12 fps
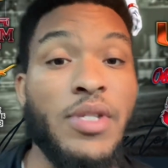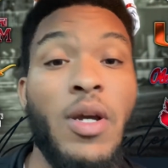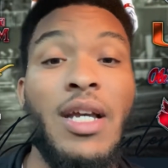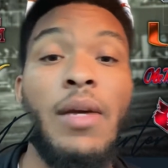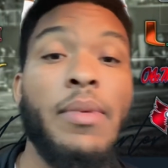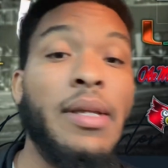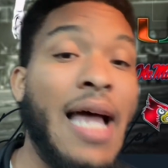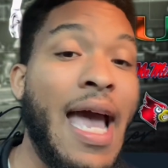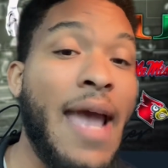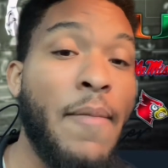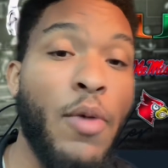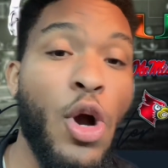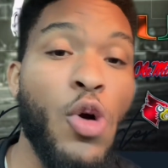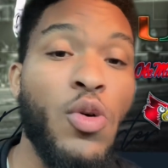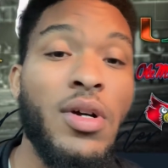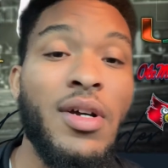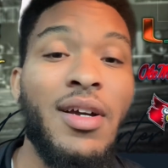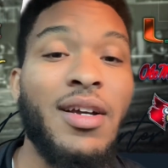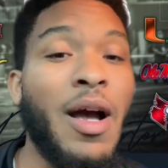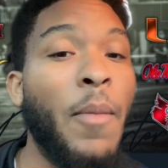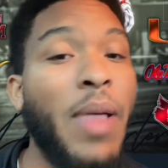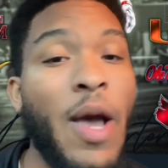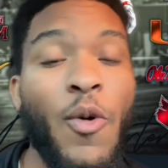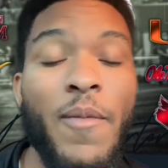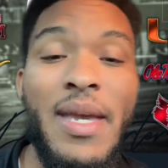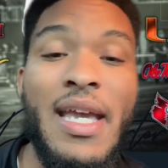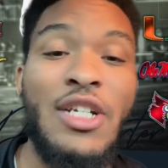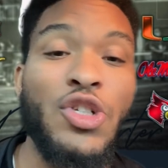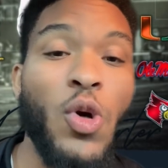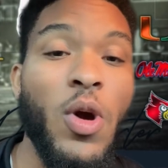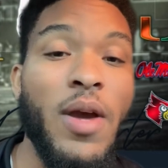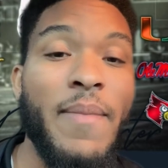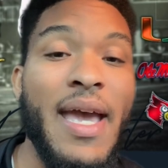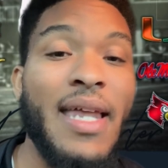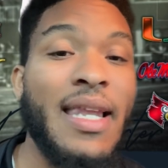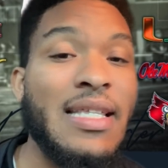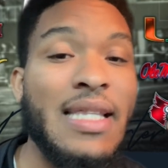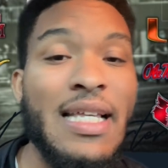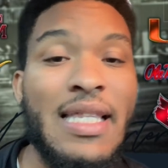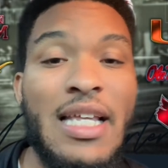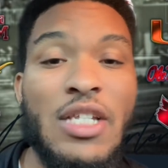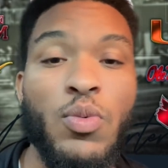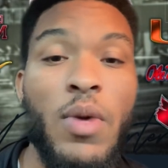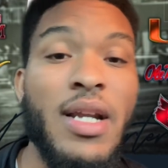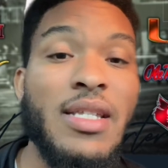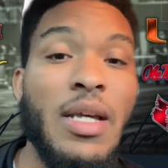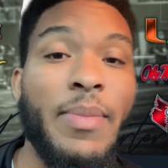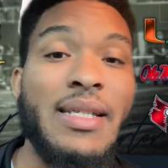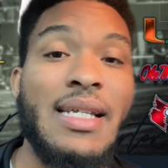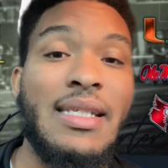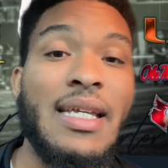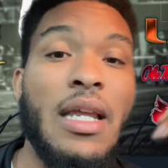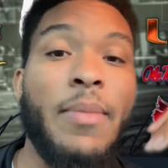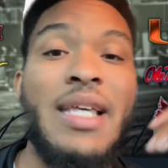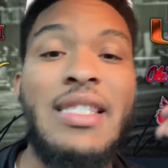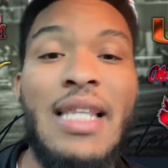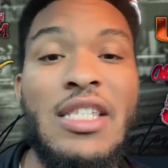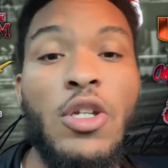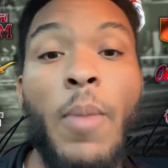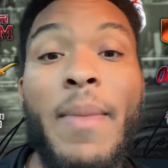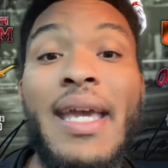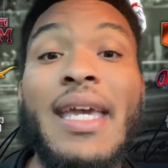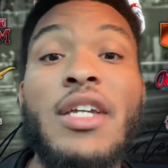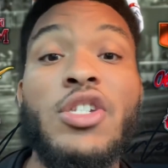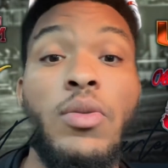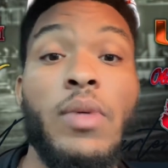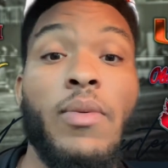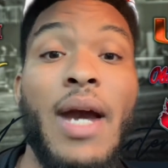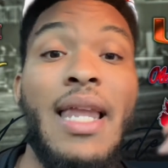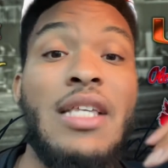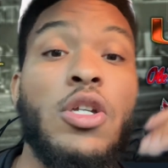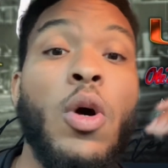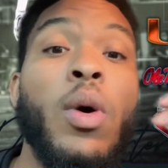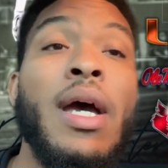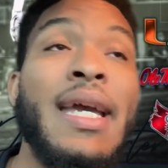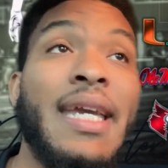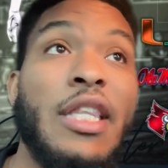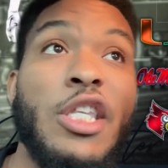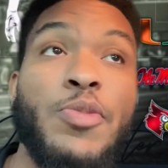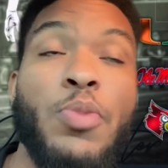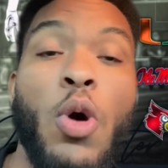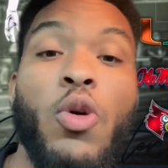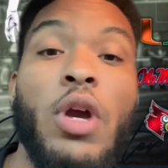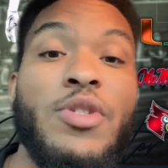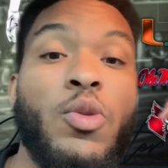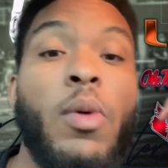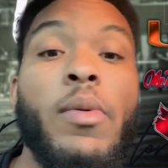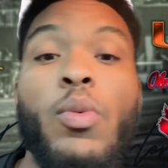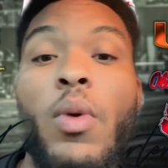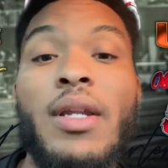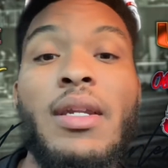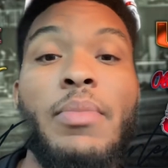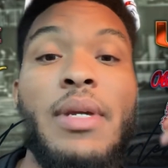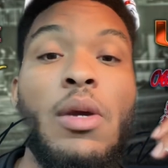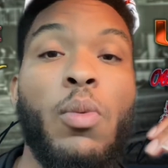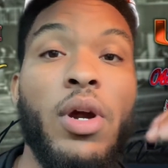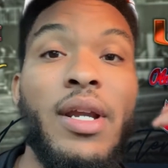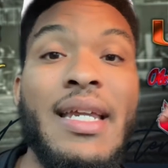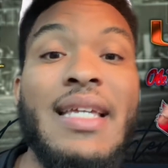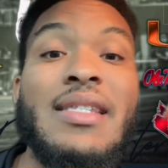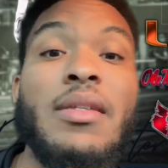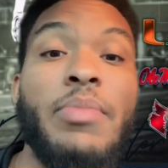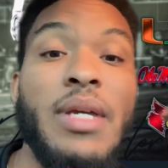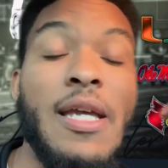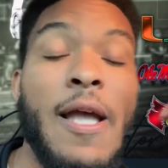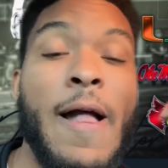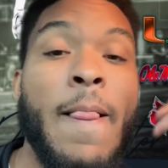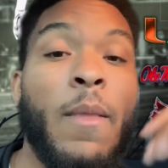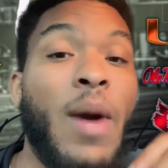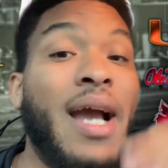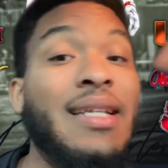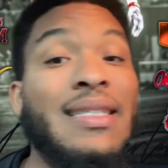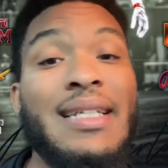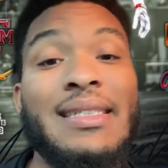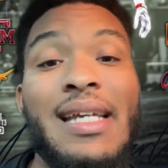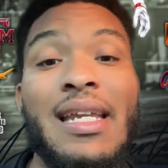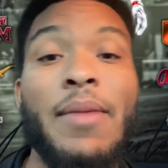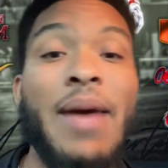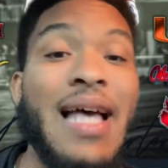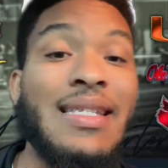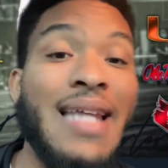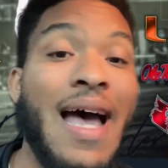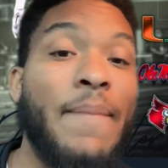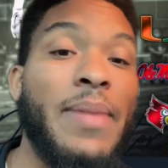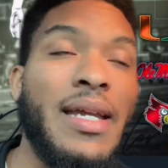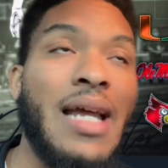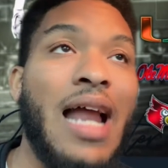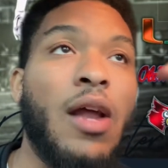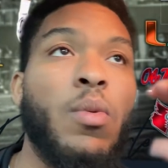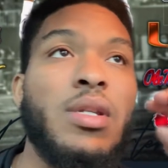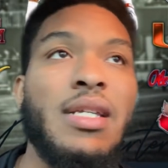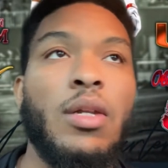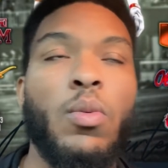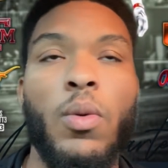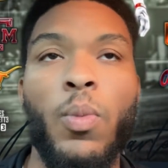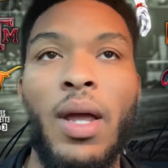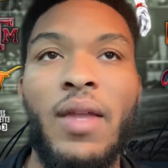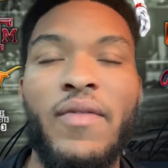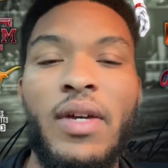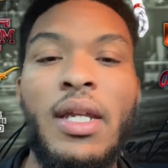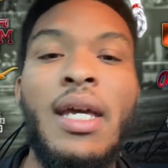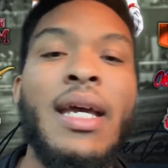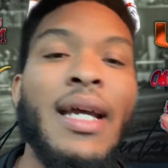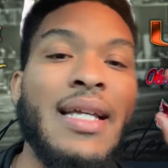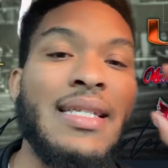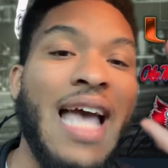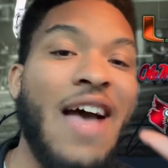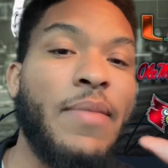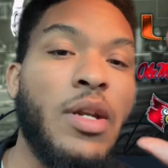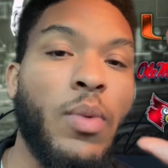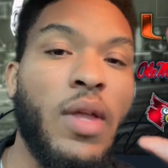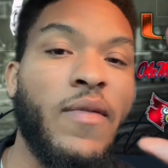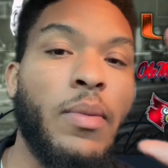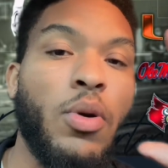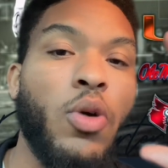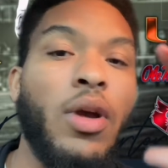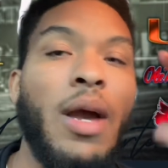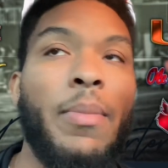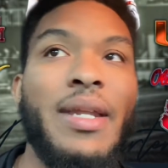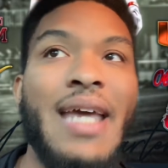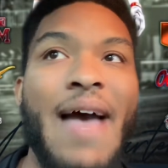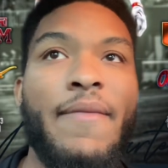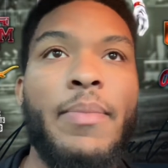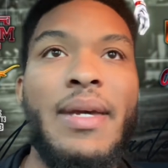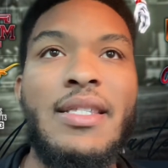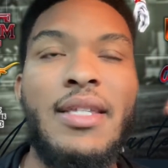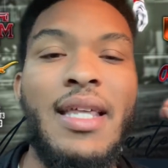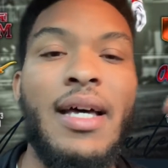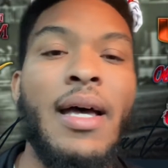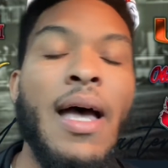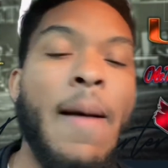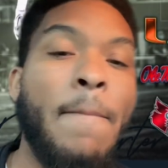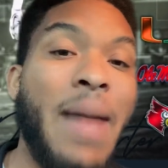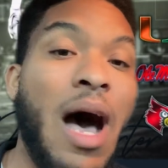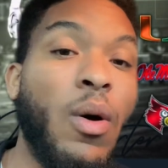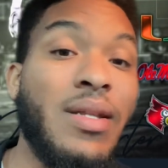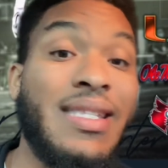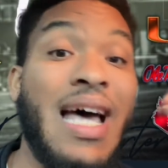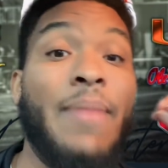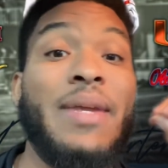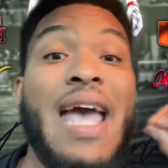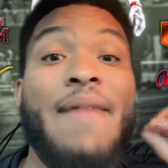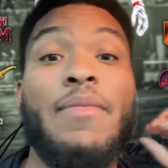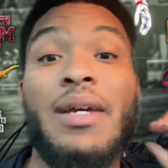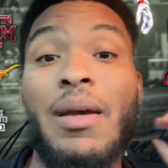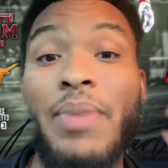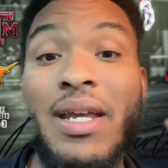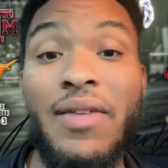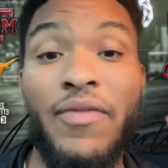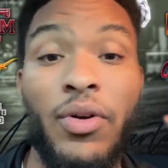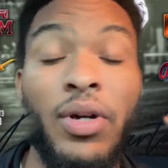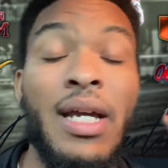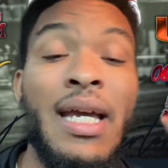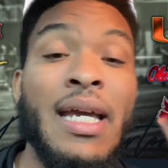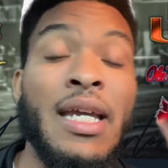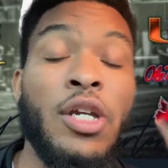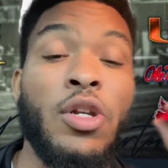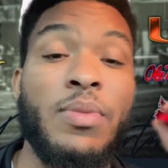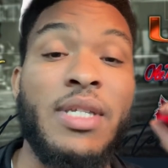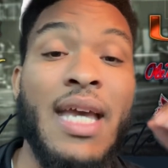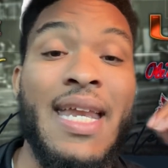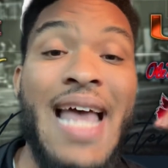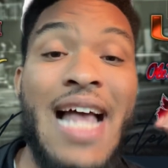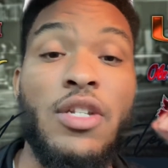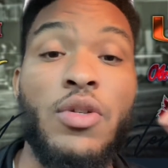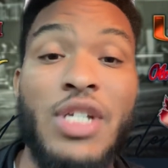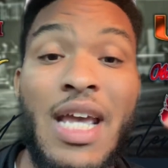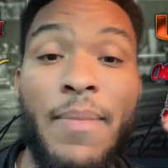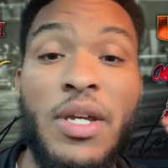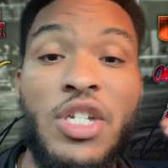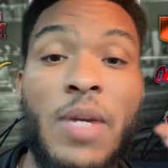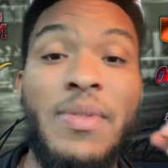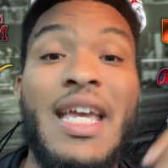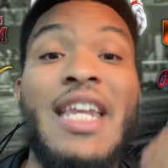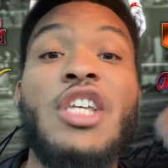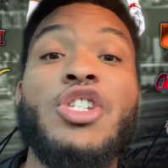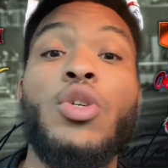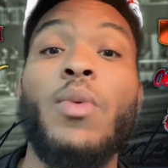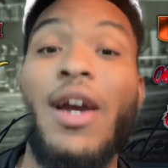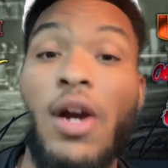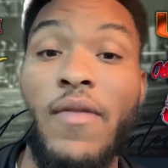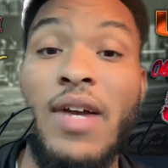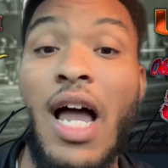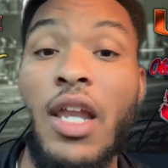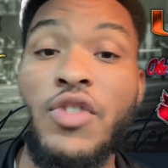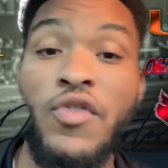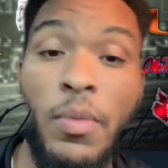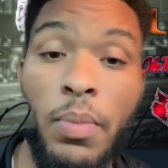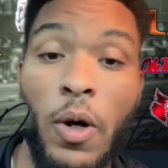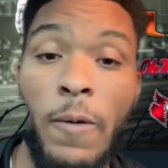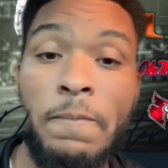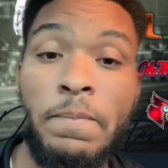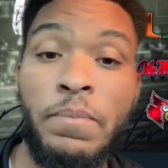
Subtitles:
So it could be like, hey, bro, come play with me and Jordan, man. Let's run this up at Texas A&M. Let's go make history, right? Let's go get this program to where we want it to be, where it needs to be, right? Because Texas A&M has not been, I don't want to say the word relevant, because they have been a relevant program, but they haven't been to the mountaintop. They haven't been competing for, you know what I'm saying, national championships in this new era of college football.